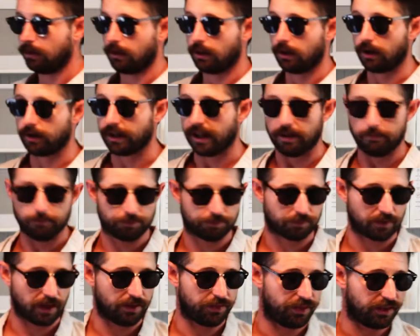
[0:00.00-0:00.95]
Okay,
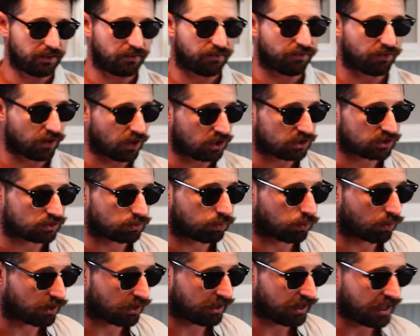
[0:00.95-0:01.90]
I think first
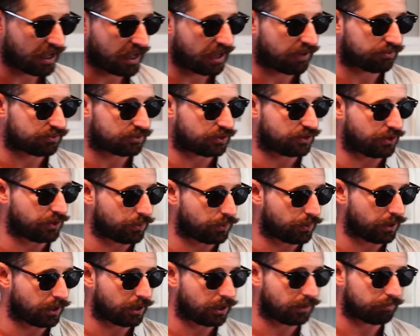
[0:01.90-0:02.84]
we're gonna have
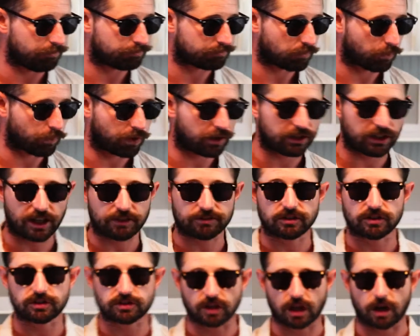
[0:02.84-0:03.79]

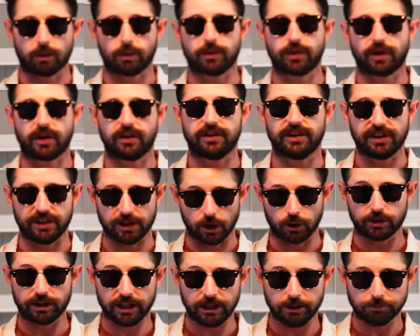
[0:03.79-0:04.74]
to start with our
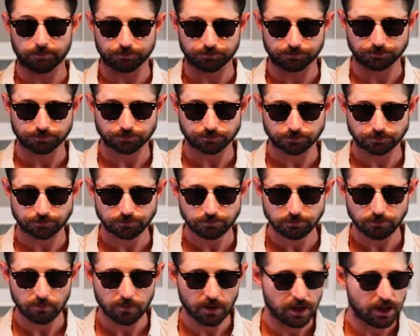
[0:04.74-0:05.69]
gnocchi.
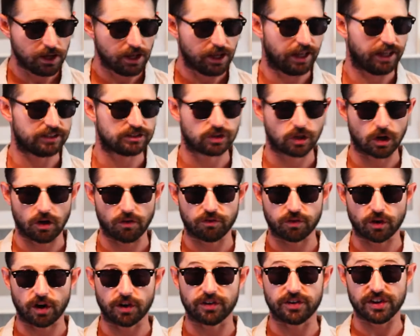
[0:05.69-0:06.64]
And so
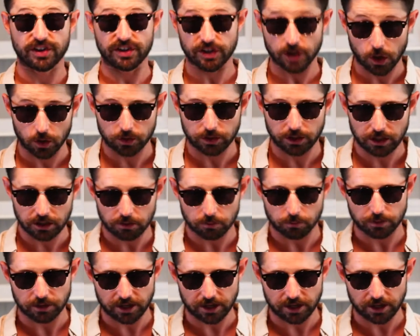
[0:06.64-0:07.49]
for our gnocchi, we